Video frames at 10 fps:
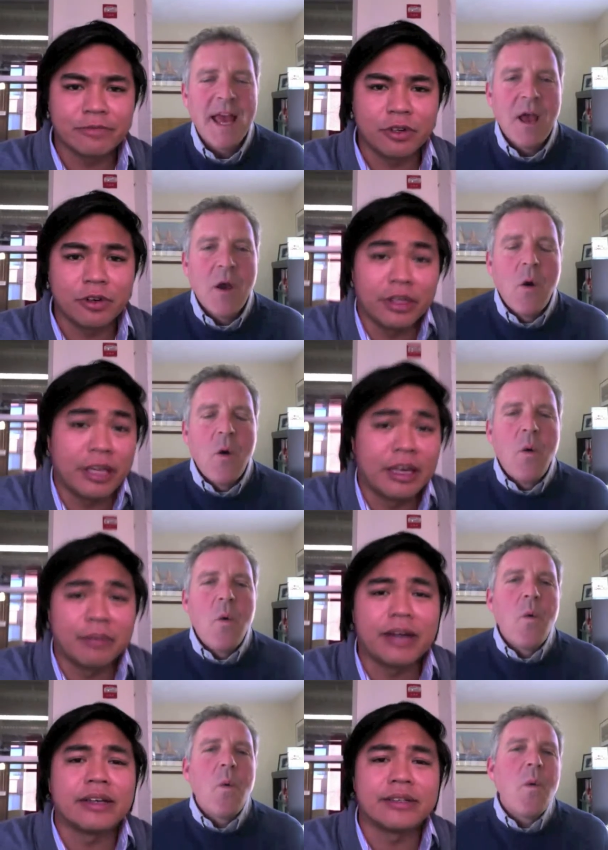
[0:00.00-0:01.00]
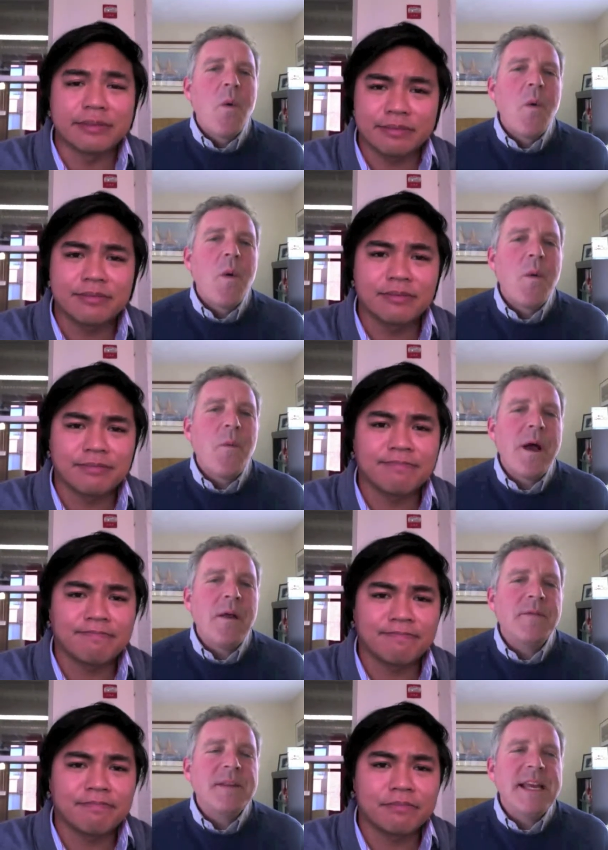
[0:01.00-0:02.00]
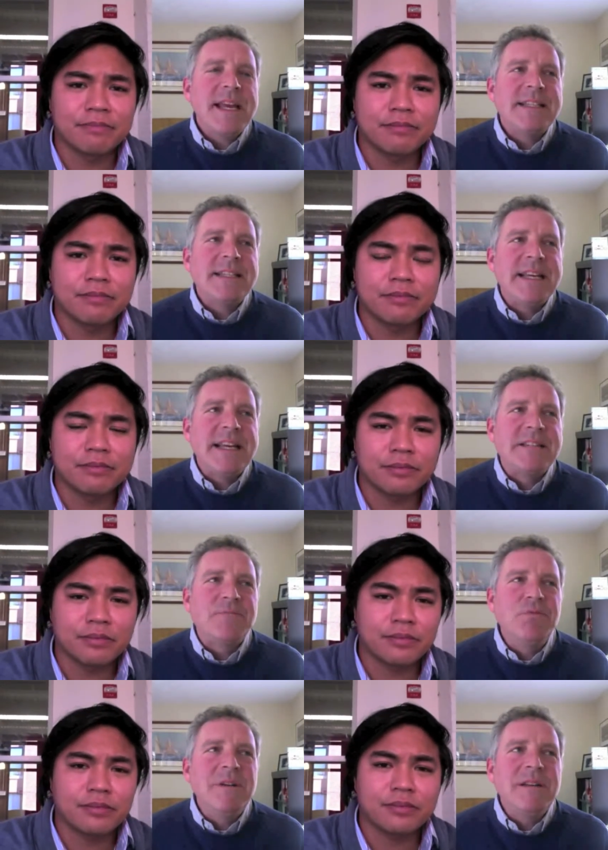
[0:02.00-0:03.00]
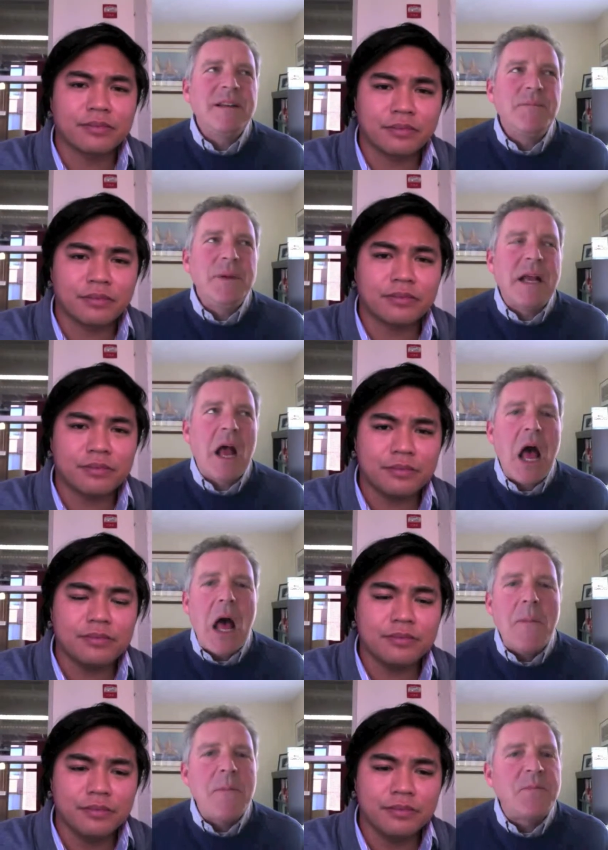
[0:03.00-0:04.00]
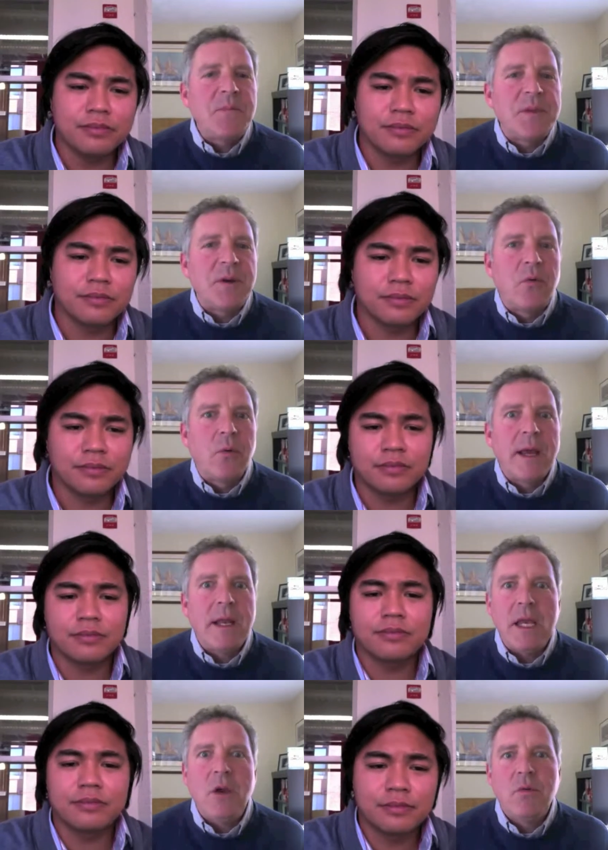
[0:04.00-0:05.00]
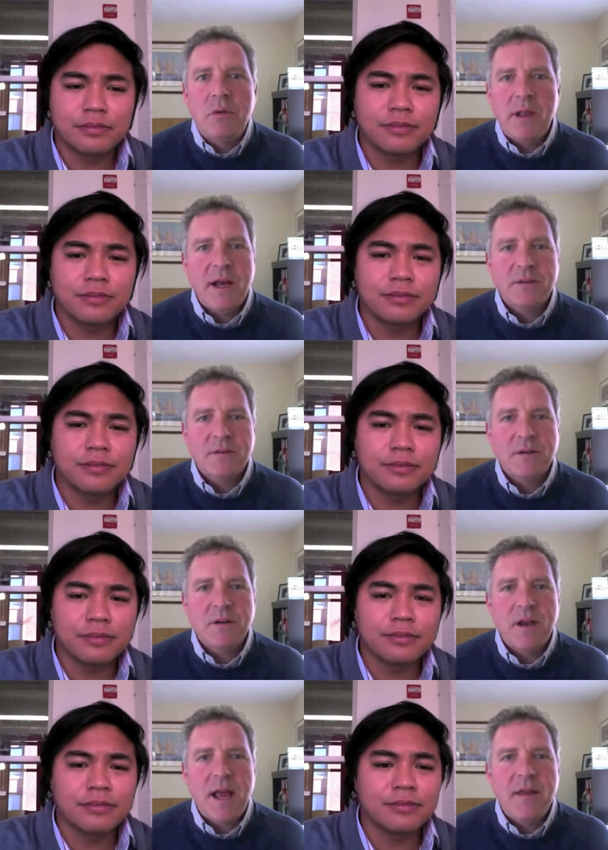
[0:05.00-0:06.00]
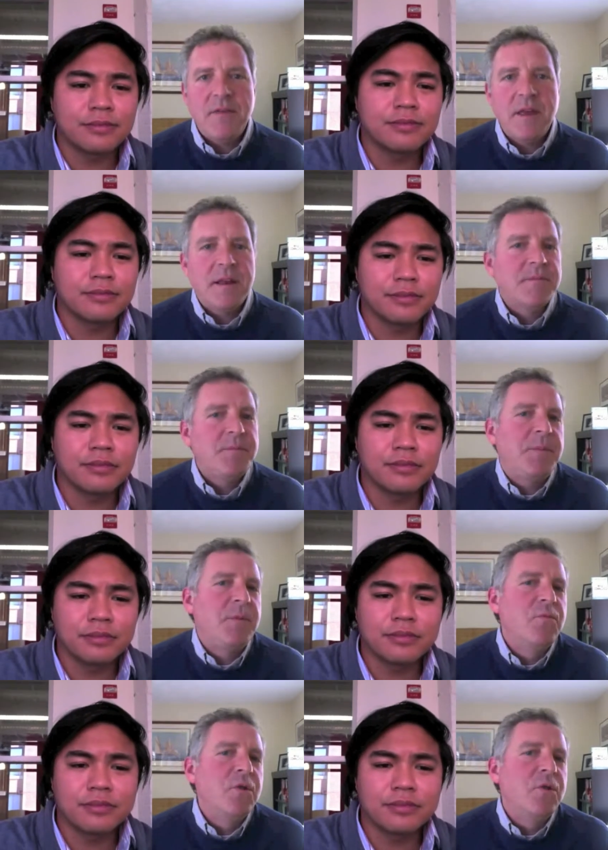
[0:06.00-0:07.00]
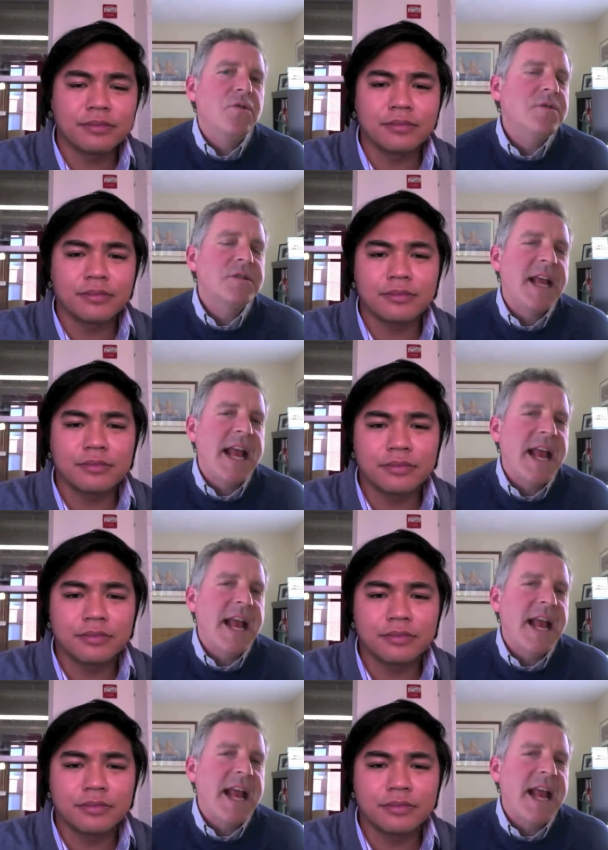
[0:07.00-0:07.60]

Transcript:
Speaker 1: or thinking about it?
Speaker 2: Well, it's really become the great equalizer, and that recruiters